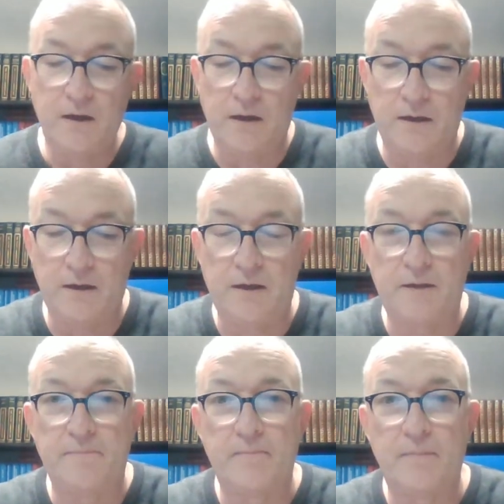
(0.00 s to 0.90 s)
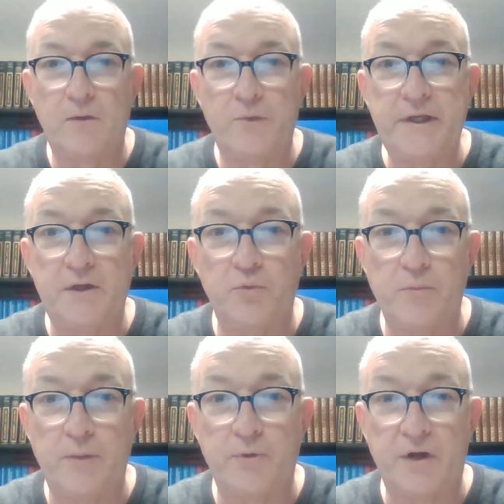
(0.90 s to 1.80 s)
um, we need to
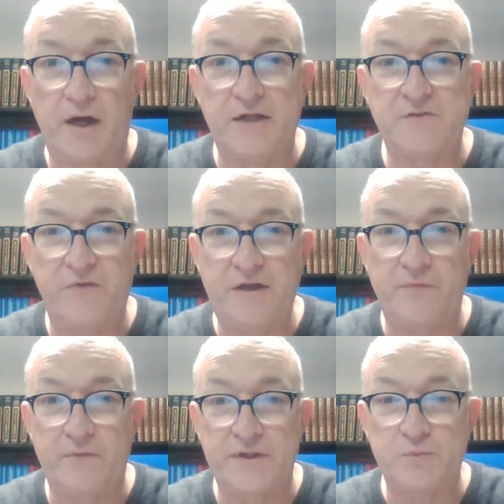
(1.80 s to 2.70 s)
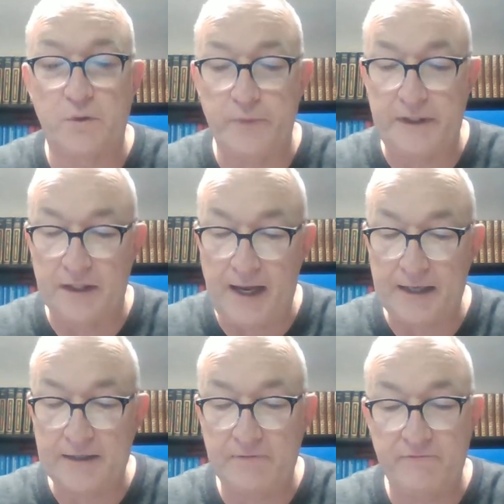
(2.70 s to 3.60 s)
remember God's faithfulness when we
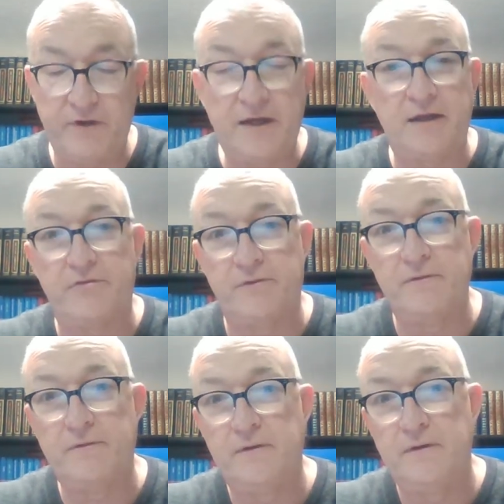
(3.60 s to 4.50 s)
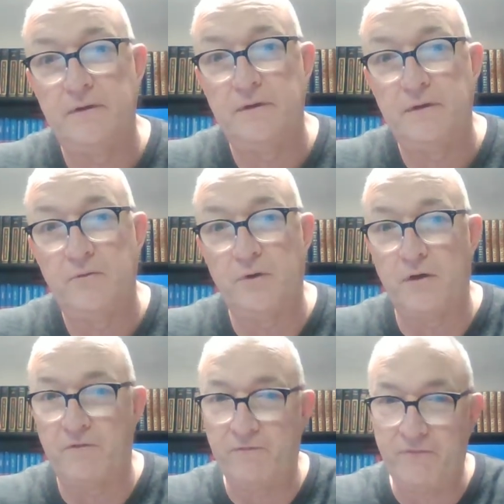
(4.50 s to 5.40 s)
lack faith, when
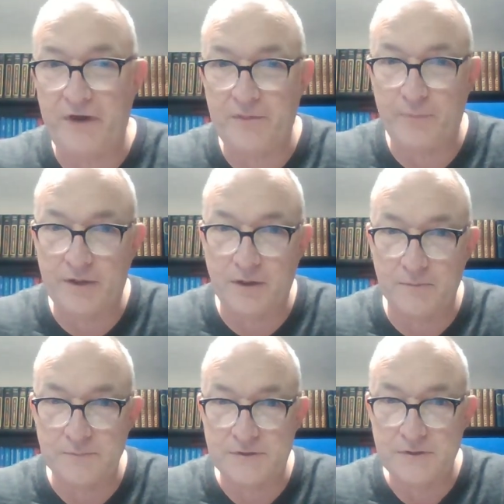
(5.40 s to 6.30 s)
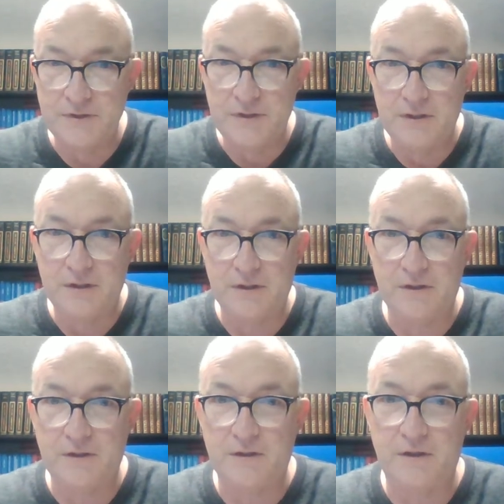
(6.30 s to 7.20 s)
our faith becomes
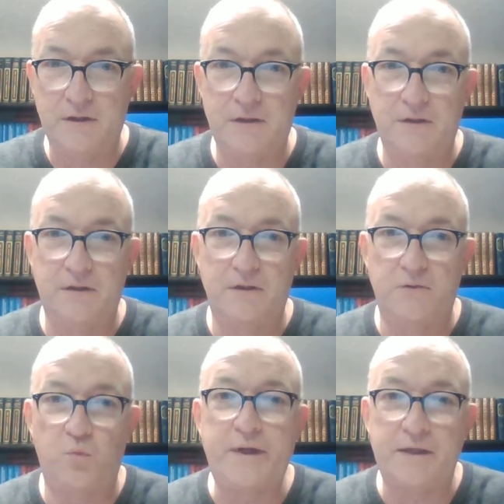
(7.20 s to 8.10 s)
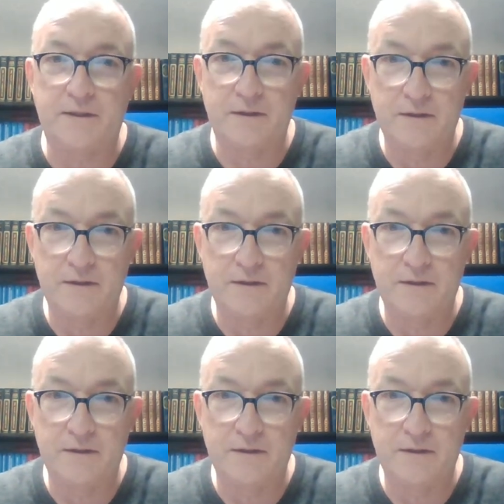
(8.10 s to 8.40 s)
uh, weak